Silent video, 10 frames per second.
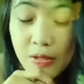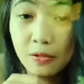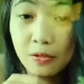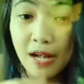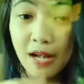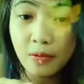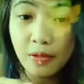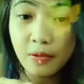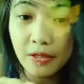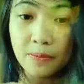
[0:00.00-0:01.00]
To improve
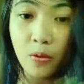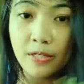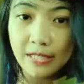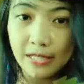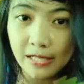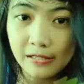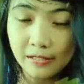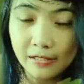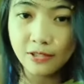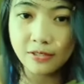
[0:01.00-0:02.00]
our spoken
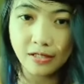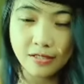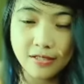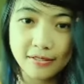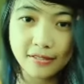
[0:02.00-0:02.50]
English